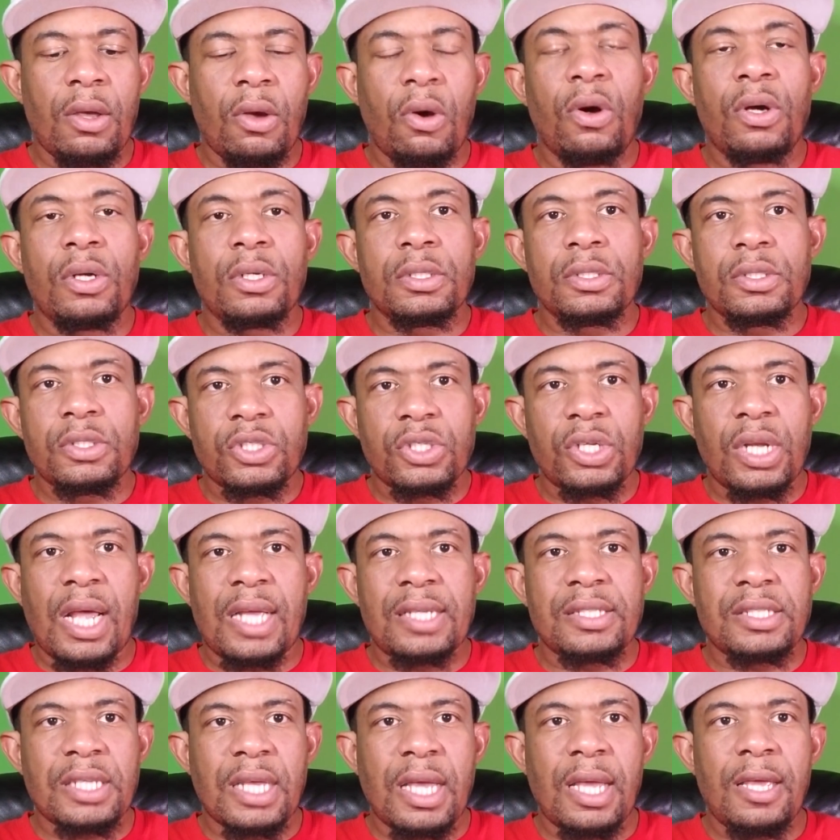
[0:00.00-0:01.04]
Or should I
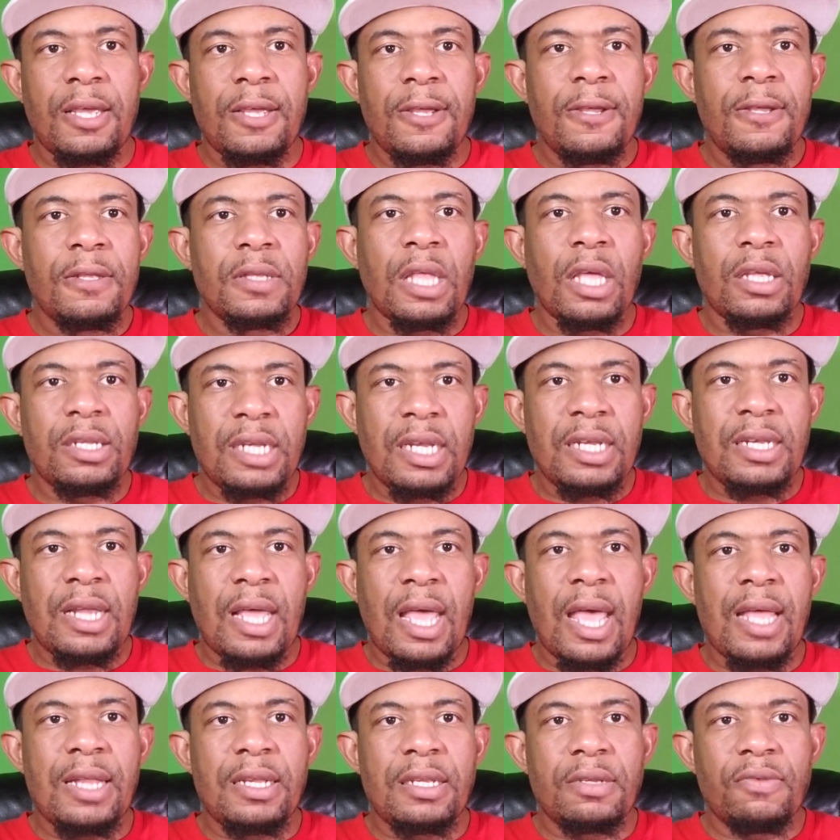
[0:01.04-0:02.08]
say they didn't
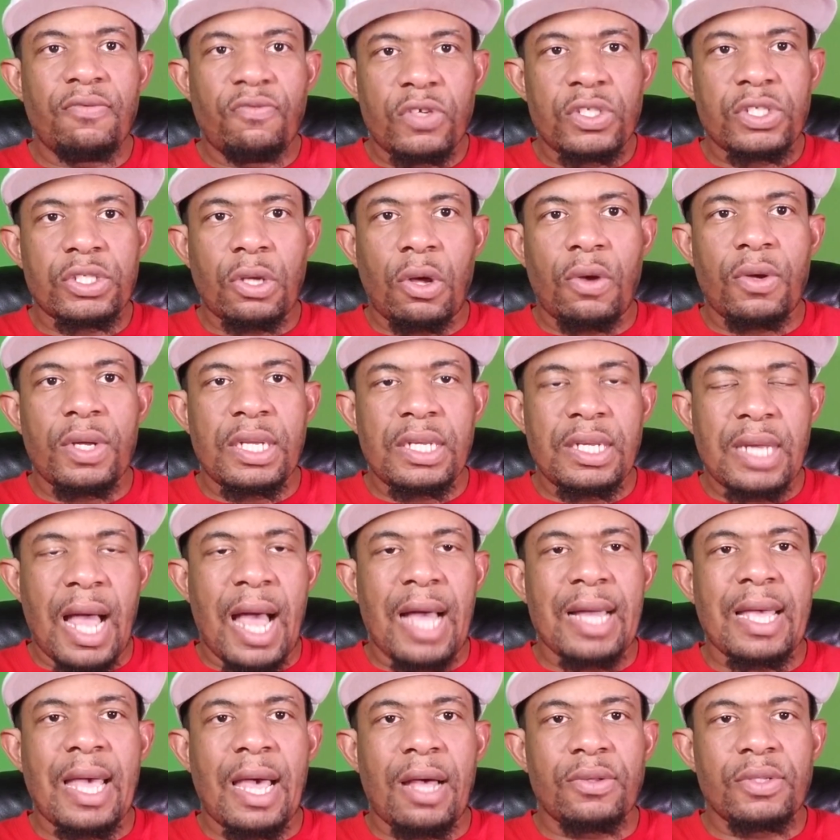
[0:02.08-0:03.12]
end result in
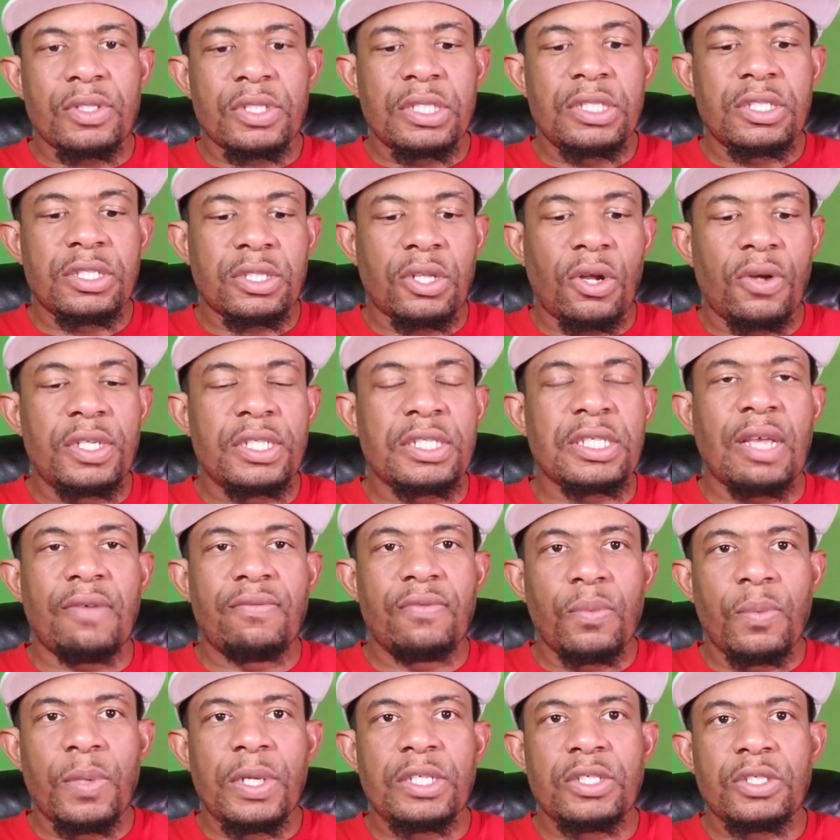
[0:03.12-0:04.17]
knockouts. He's
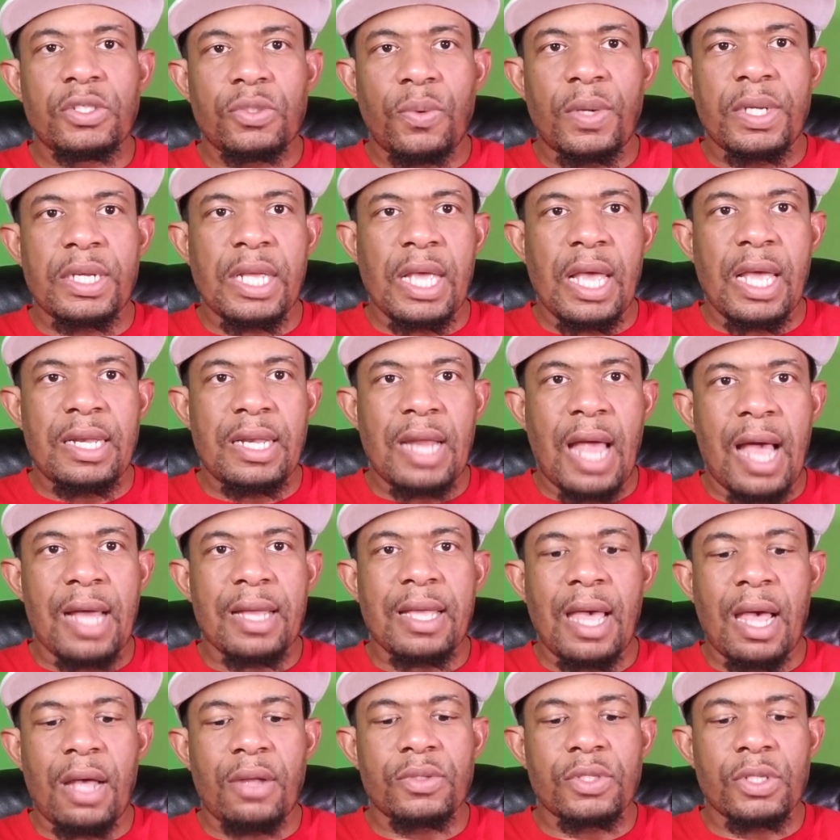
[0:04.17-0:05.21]
37 wins, 28
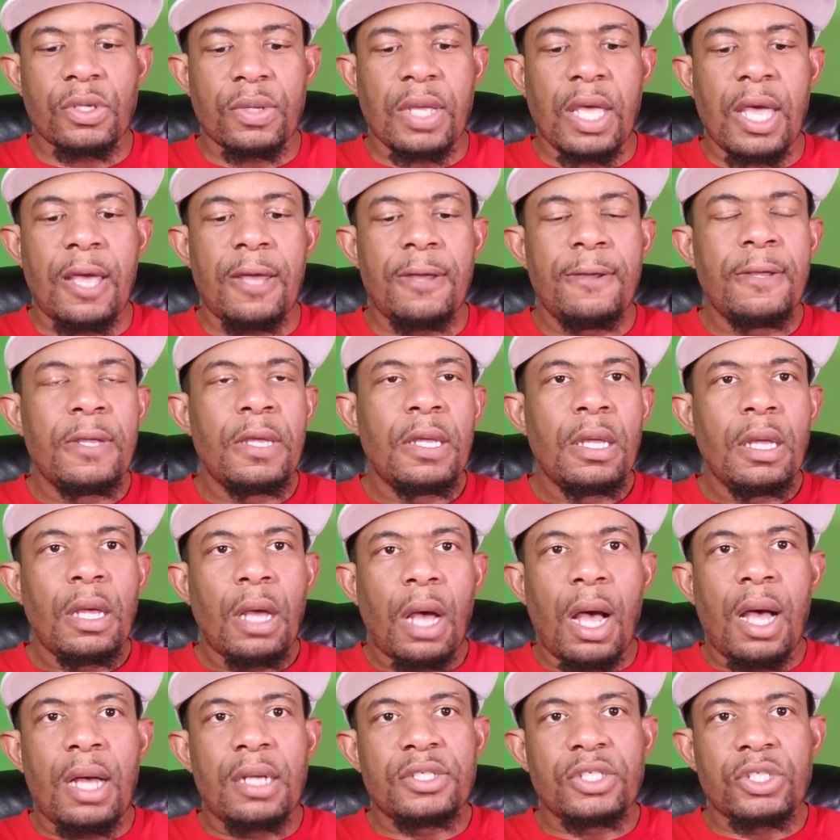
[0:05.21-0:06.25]
knockouts,
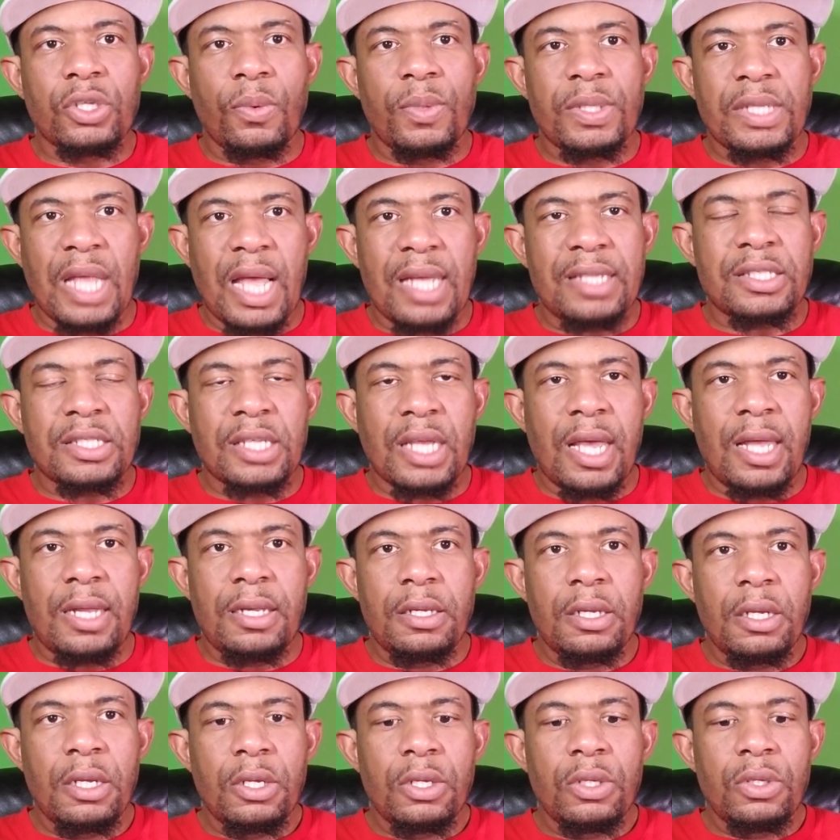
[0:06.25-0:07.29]
okay? So with that
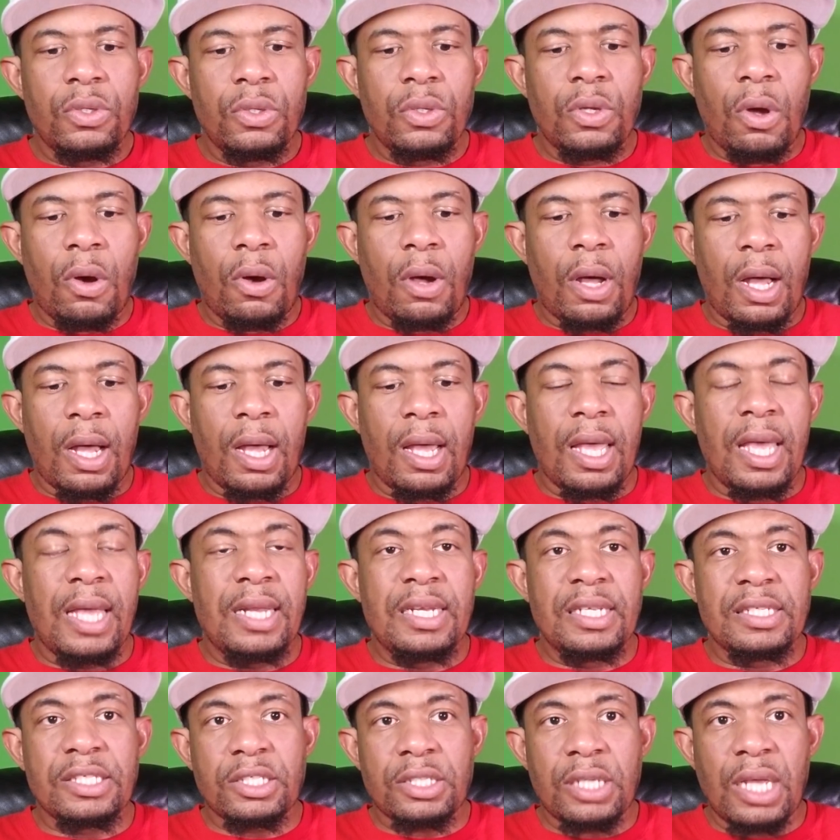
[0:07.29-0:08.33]
said, you know, and
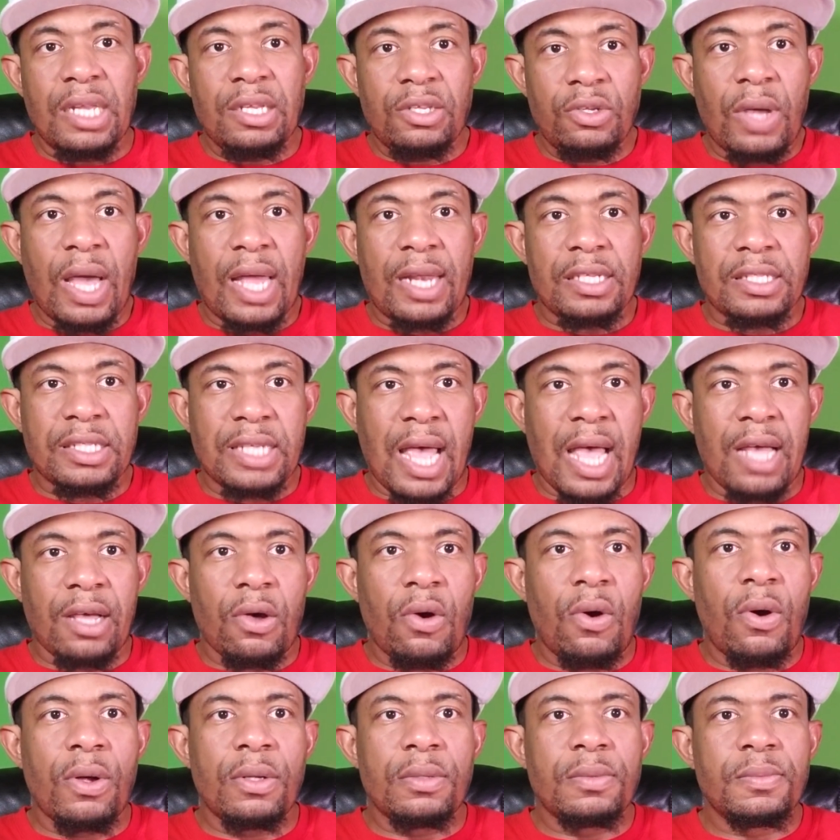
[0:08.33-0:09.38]
you got to tack
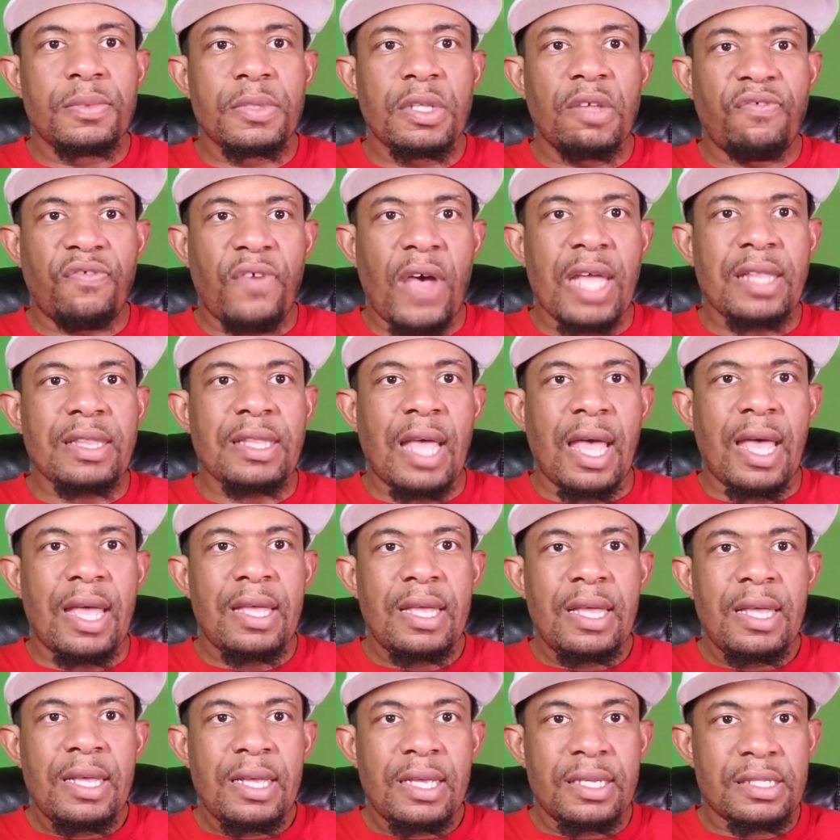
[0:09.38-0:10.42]
on the fact that
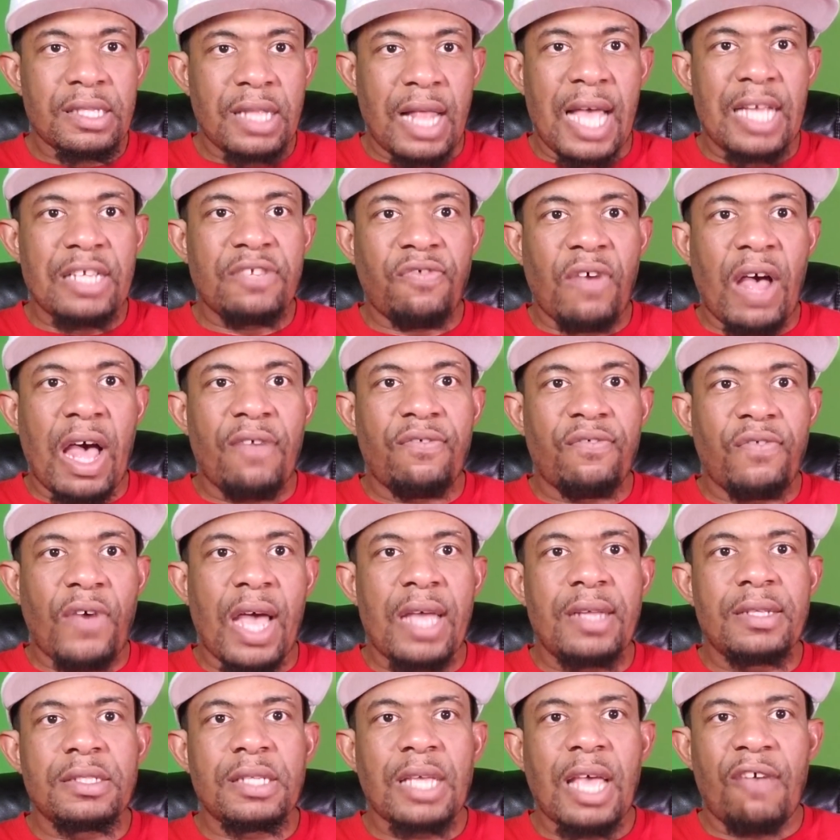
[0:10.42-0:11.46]
his last five
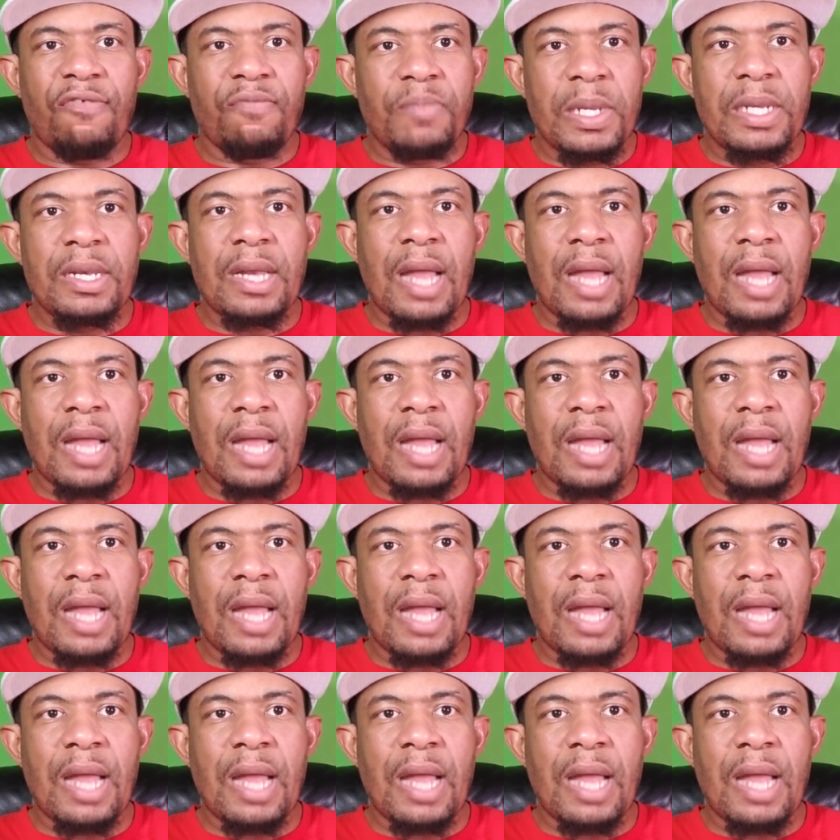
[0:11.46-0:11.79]
fights have been